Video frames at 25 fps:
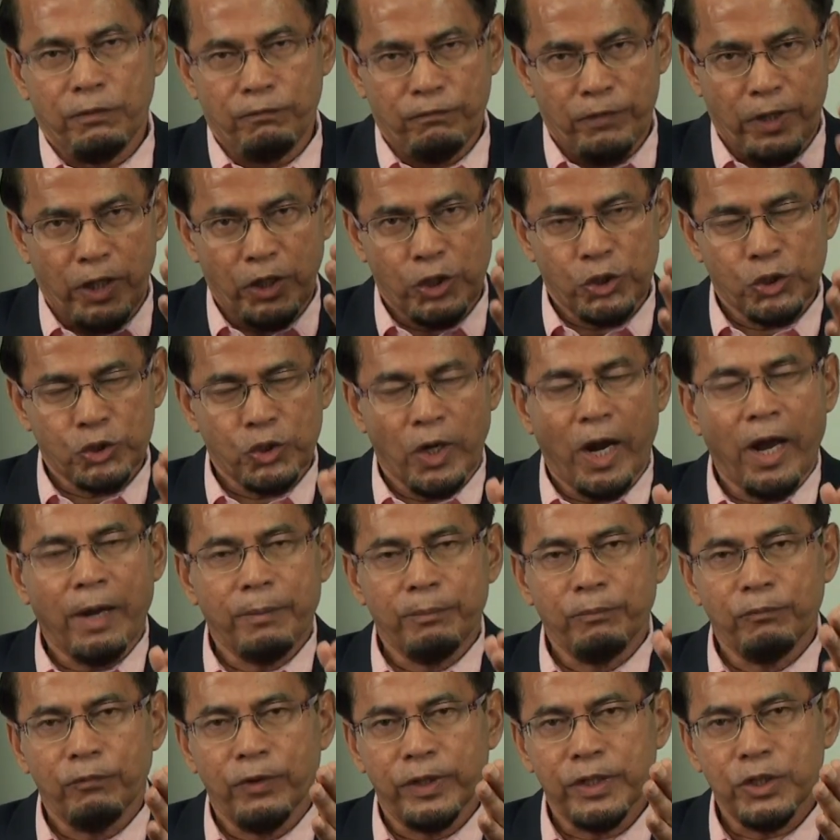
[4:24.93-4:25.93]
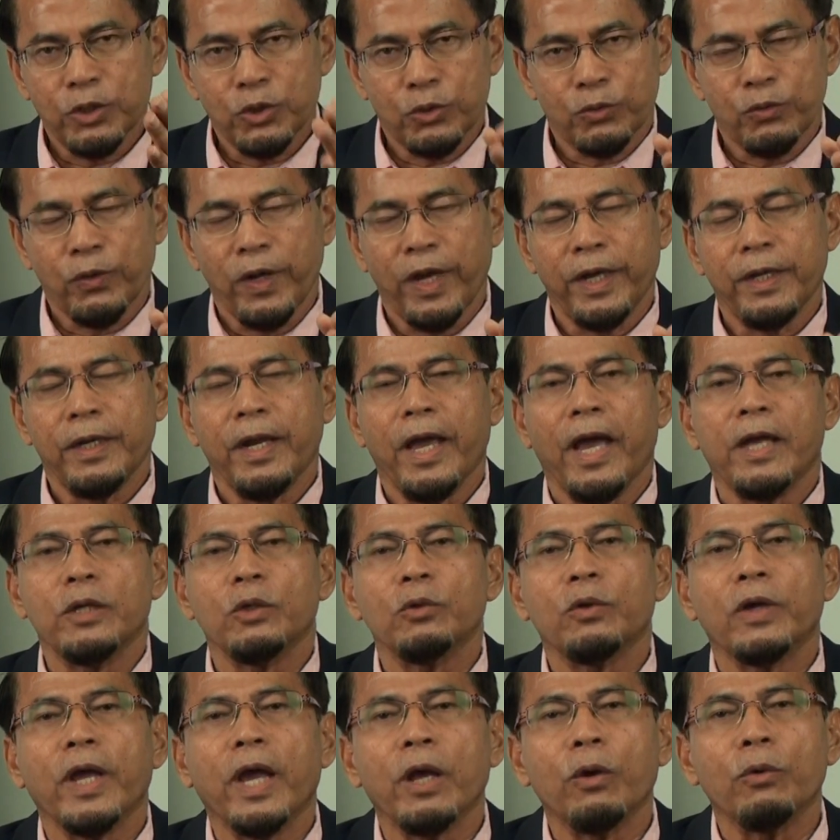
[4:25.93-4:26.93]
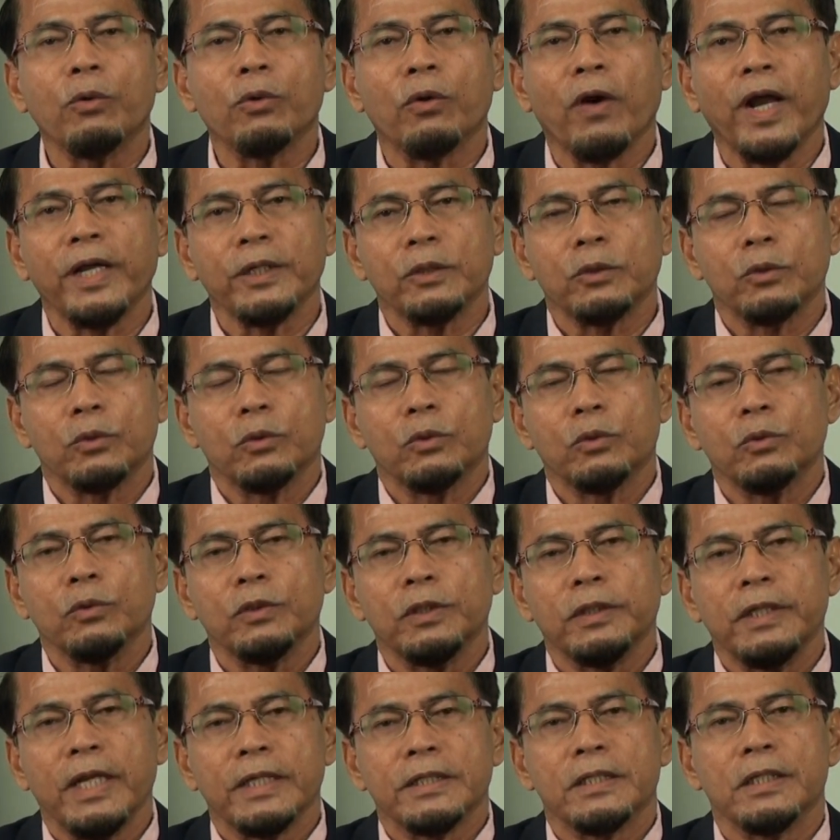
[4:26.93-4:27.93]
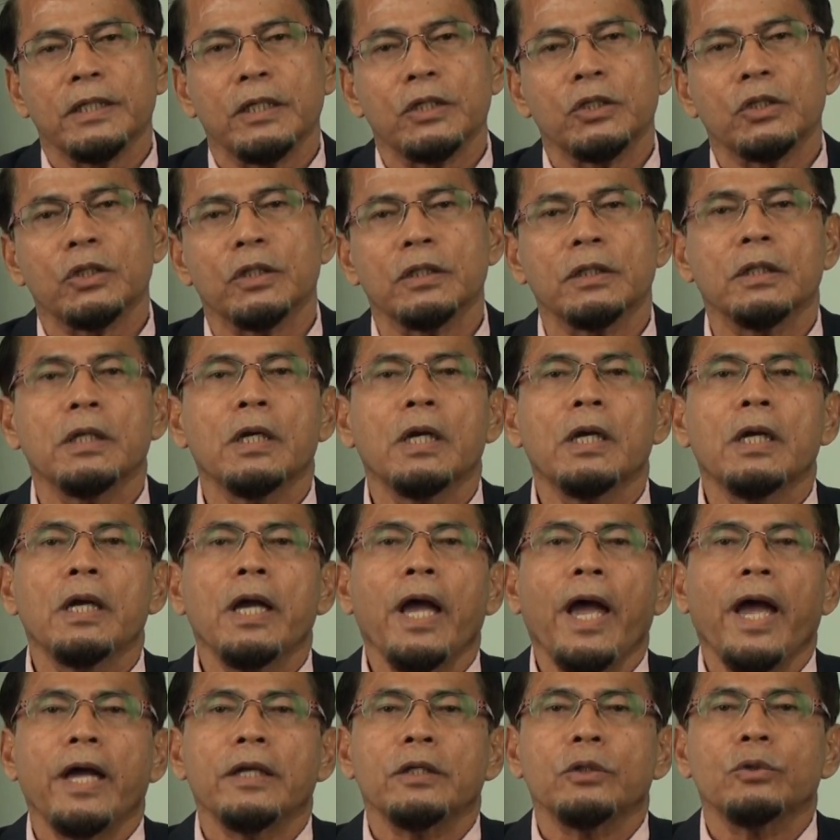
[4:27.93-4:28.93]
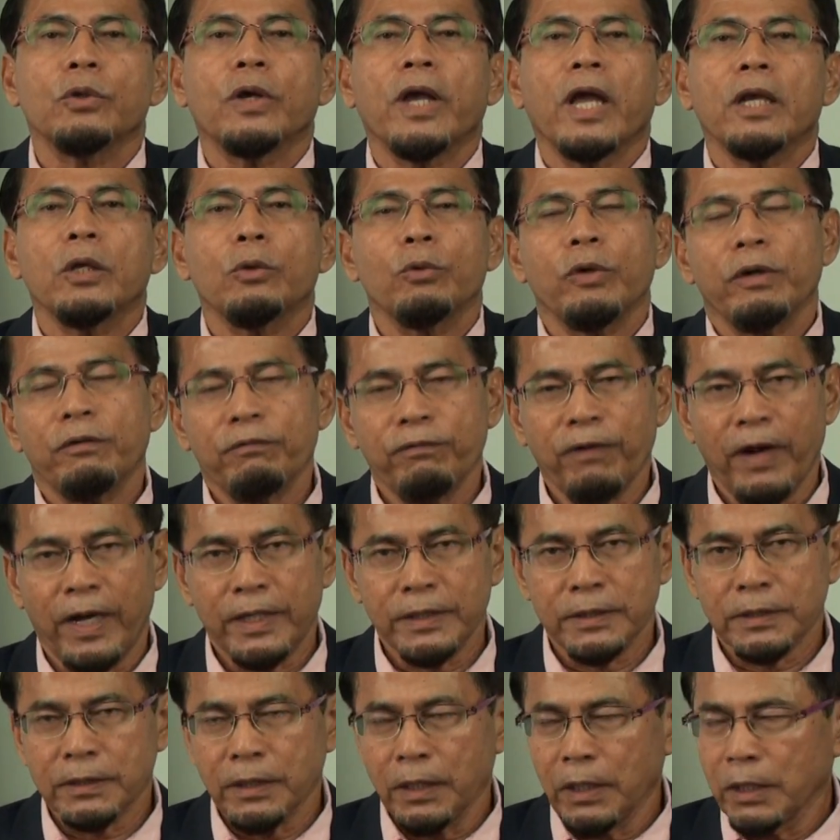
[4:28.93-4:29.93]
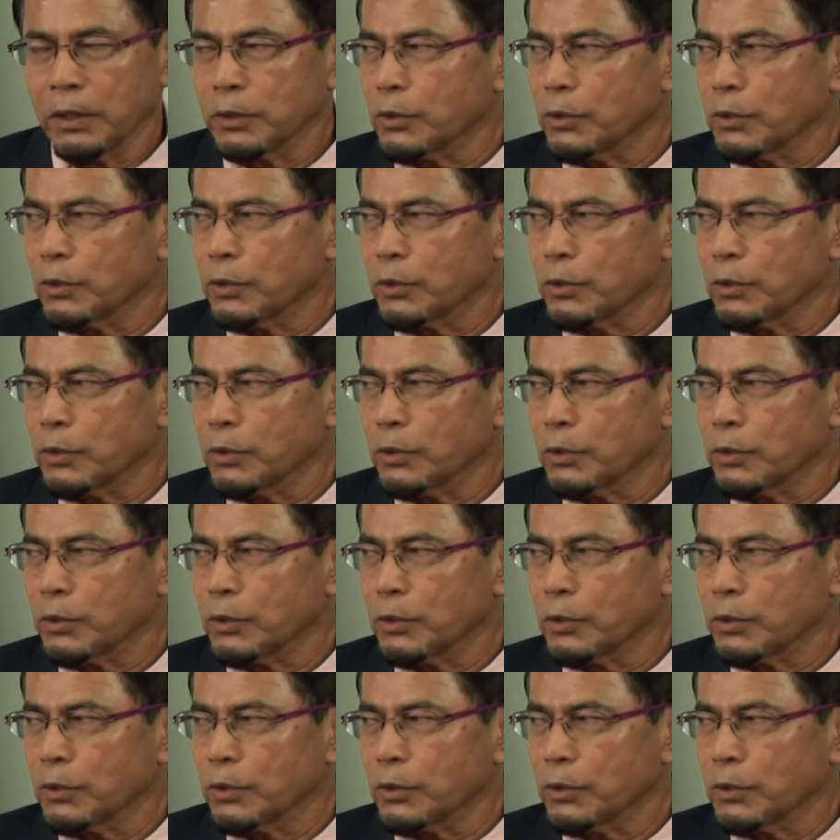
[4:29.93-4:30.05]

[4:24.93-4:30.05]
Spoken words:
very sharp, very straight, and you can go right to the destination and you can do it fast.